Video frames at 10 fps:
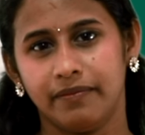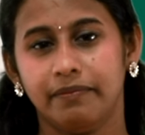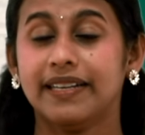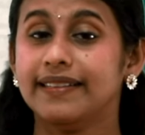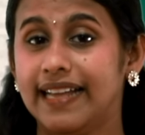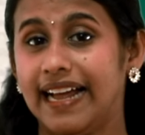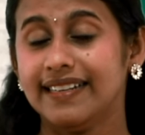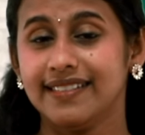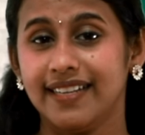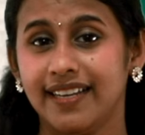But
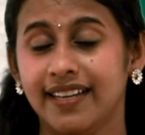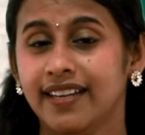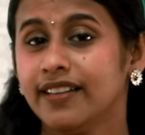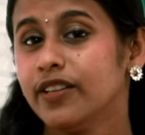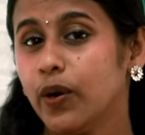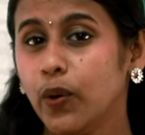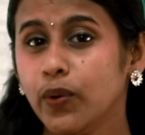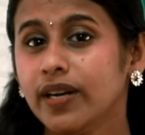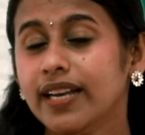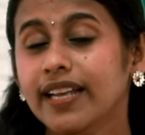that day, the
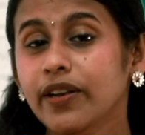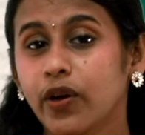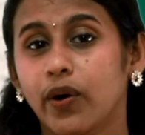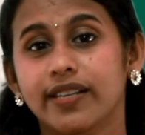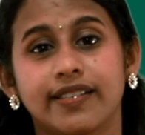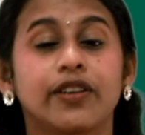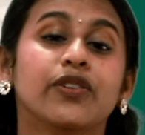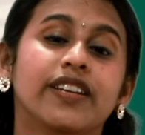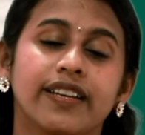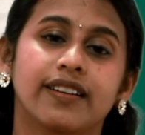only noise he
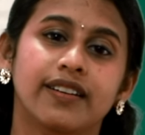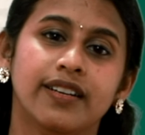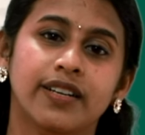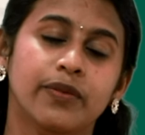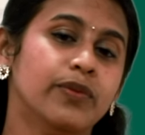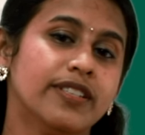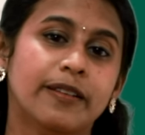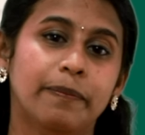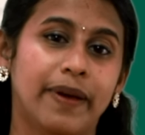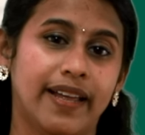could hear was the
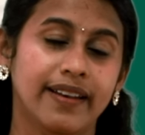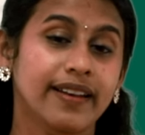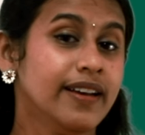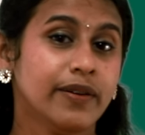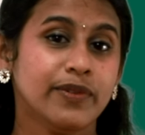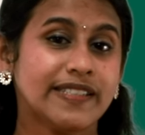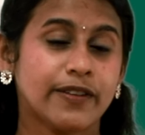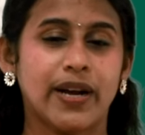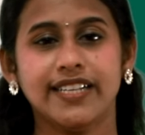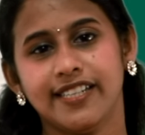pen was
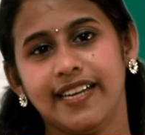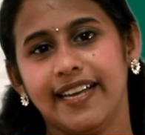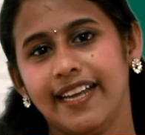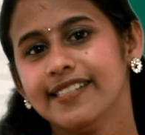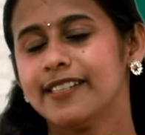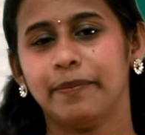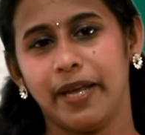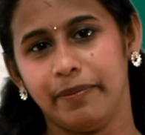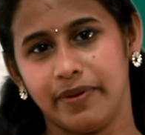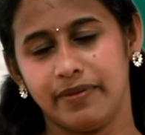scratching against the
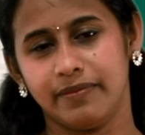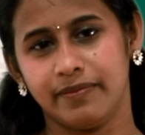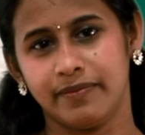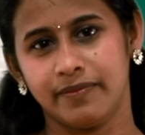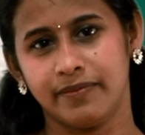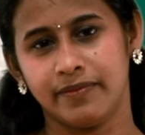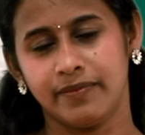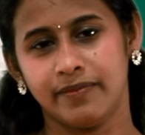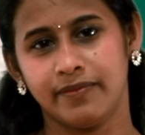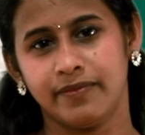paper.
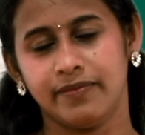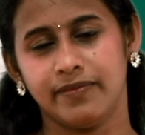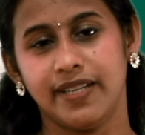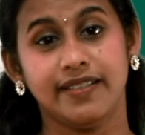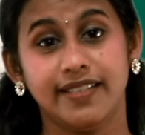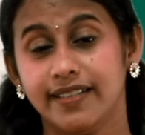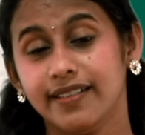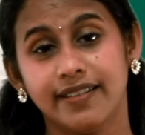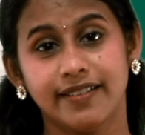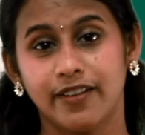They did
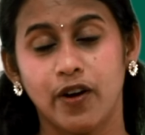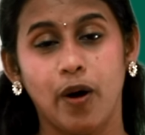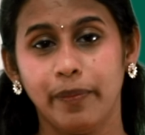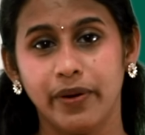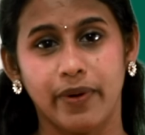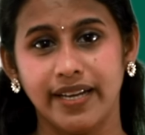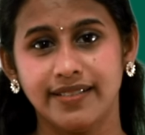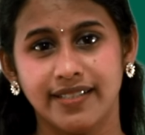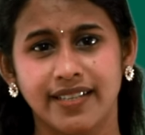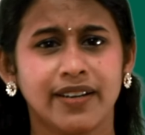the
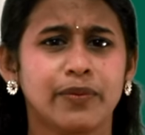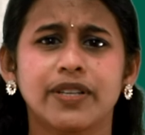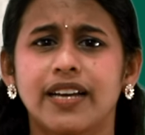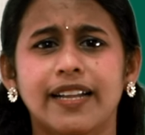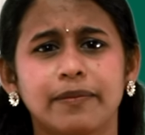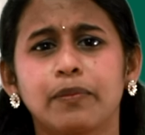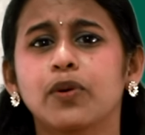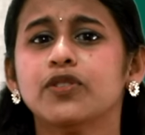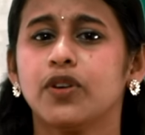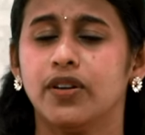copywriting with
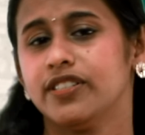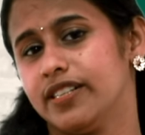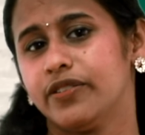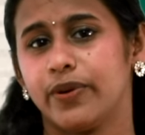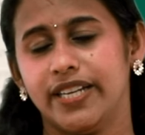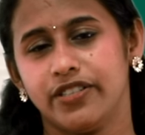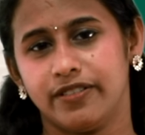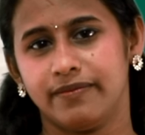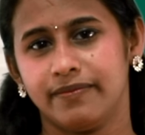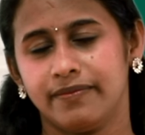utmost concentration.